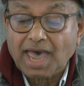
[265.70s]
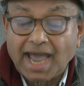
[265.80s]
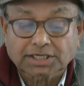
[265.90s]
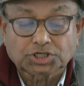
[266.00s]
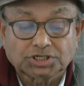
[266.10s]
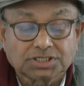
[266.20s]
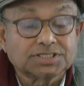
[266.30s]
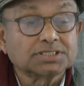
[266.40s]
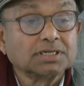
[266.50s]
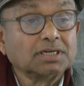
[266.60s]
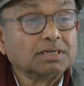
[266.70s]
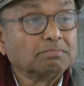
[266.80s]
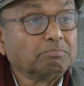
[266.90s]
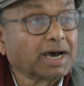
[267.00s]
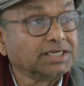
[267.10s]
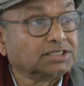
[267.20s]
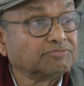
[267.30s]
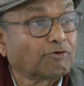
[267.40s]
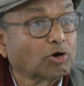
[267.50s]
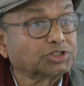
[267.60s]
actions by
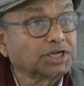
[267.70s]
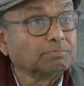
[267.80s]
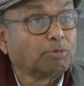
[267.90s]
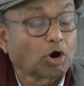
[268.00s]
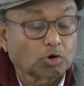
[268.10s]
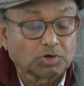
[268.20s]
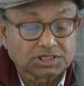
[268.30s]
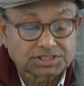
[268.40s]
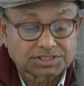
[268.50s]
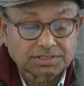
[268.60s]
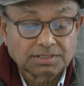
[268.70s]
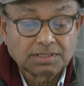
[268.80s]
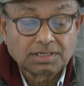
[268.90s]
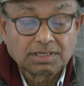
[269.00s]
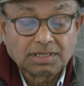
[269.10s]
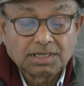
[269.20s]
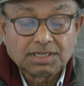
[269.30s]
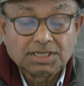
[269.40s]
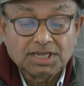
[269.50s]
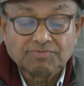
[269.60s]
defaulting borrowers,
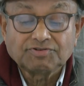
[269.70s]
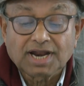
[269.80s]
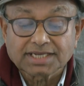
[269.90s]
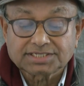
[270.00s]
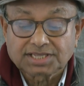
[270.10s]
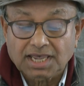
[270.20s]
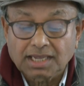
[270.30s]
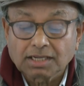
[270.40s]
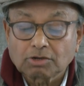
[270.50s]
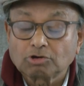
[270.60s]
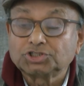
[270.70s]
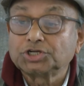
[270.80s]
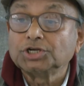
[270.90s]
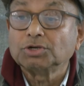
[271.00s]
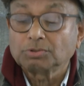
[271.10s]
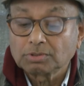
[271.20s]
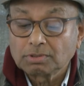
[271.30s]
even as they continue